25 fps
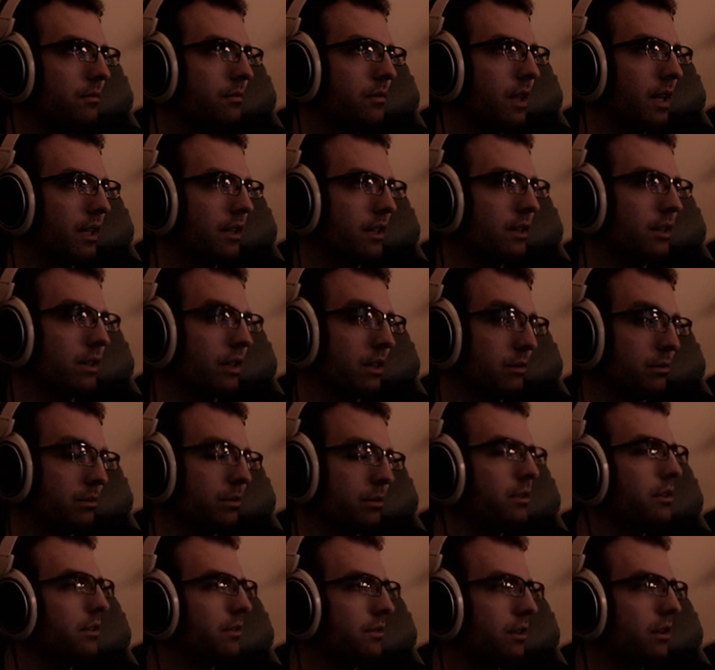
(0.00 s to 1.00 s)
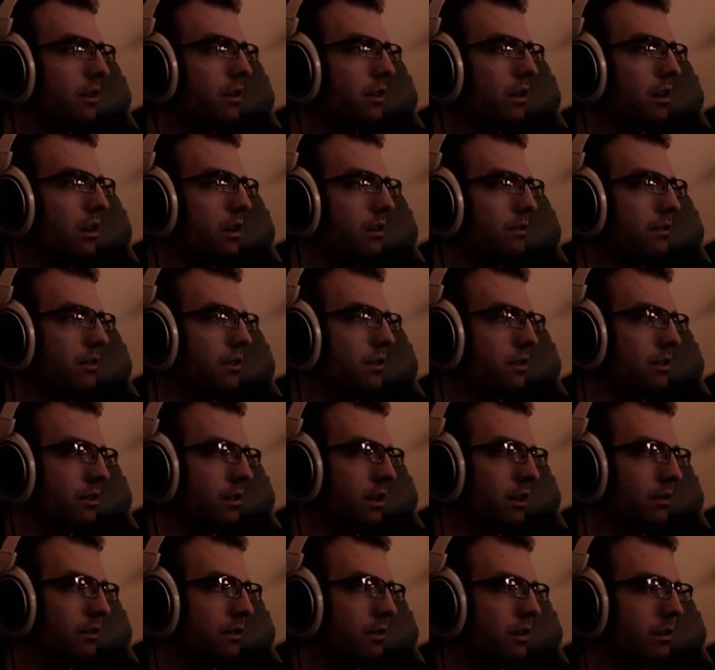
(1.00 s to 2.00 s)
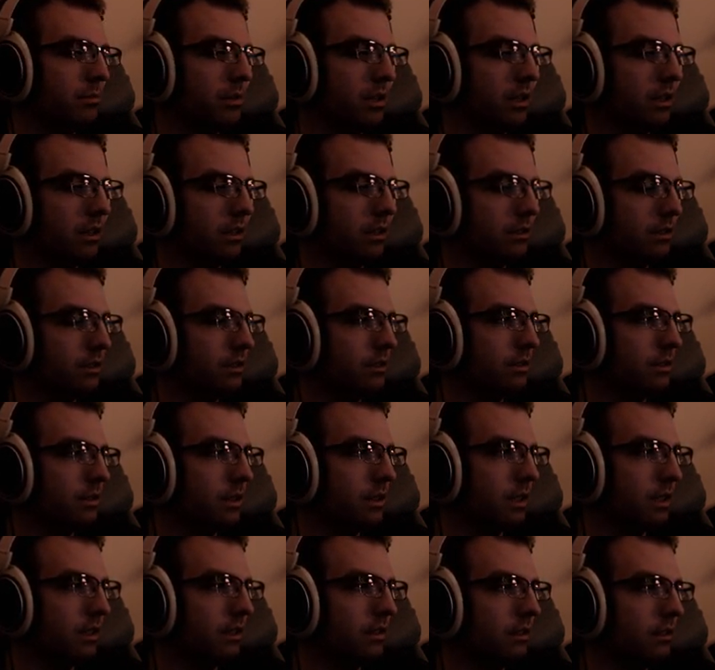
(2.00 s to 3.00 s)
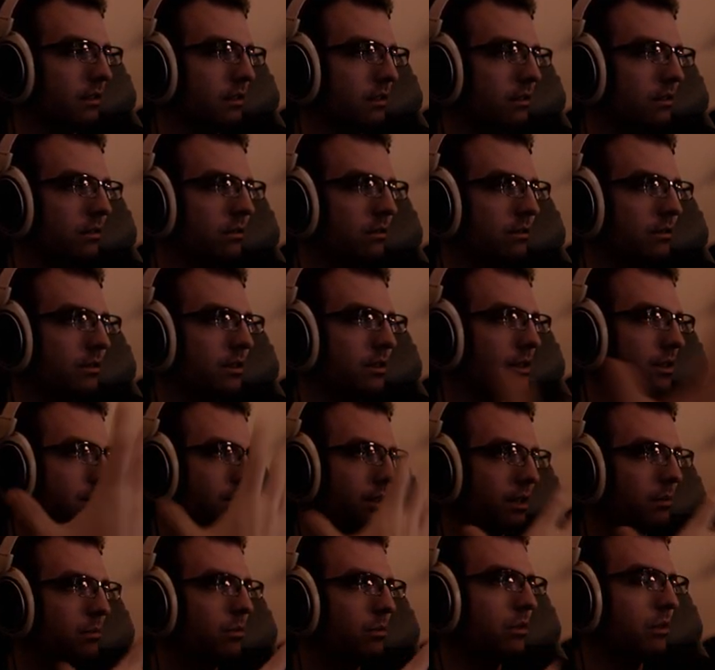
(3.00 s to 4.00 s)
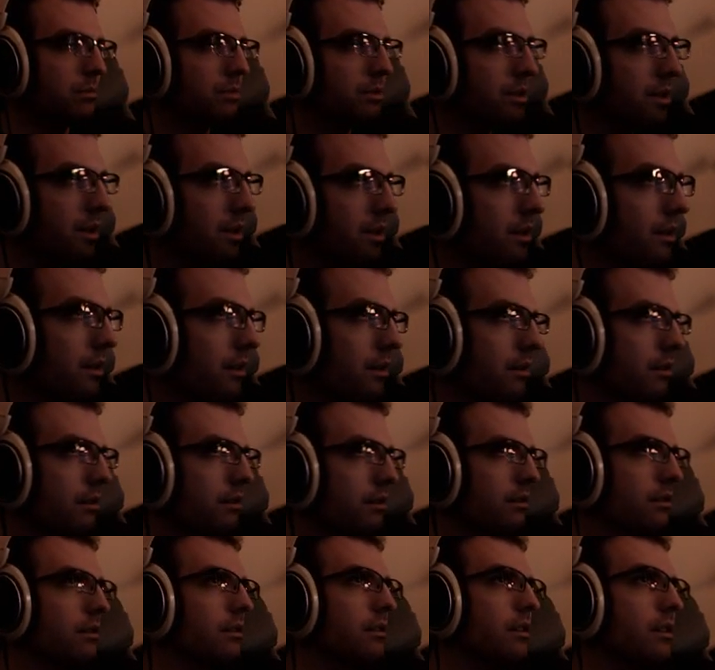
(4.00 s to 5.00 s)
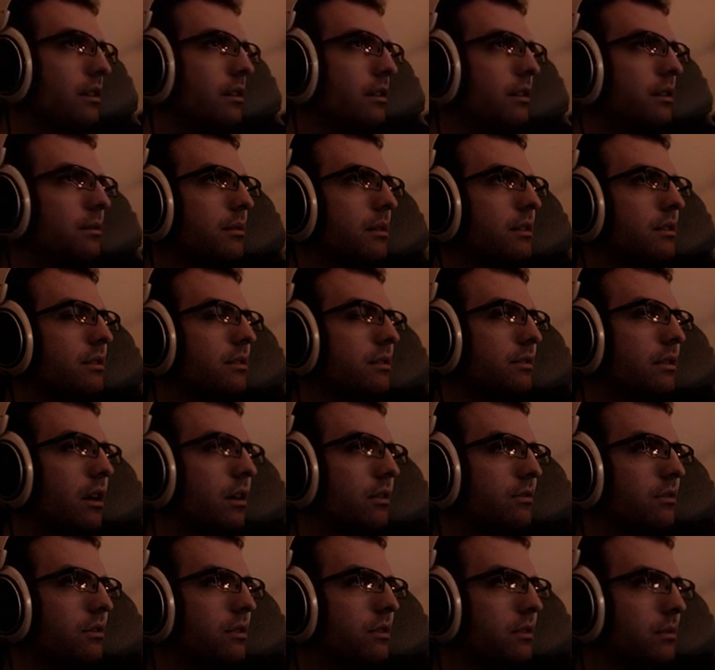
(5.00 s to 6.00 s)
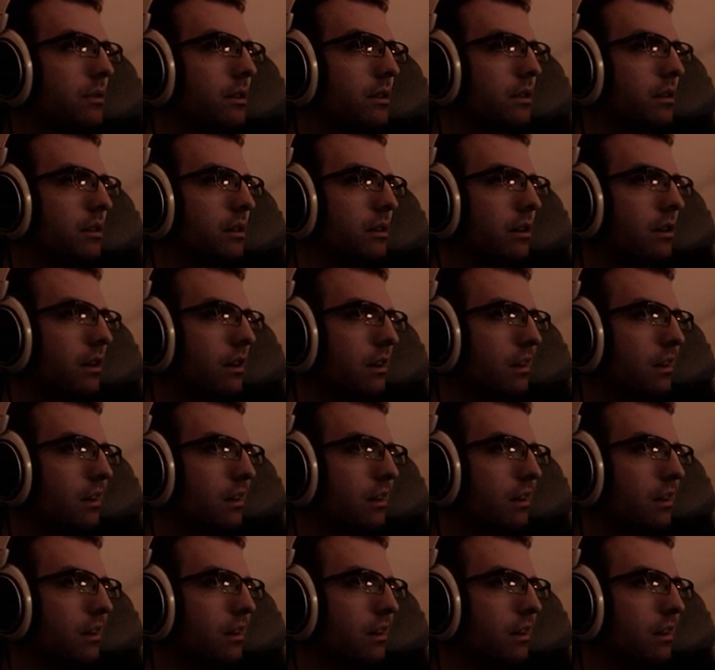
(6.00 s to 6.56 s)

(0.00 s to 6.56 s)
like, they're like really far off, you know, they're not very big on the screen. They're like more obscured, you know, because of how far away they are.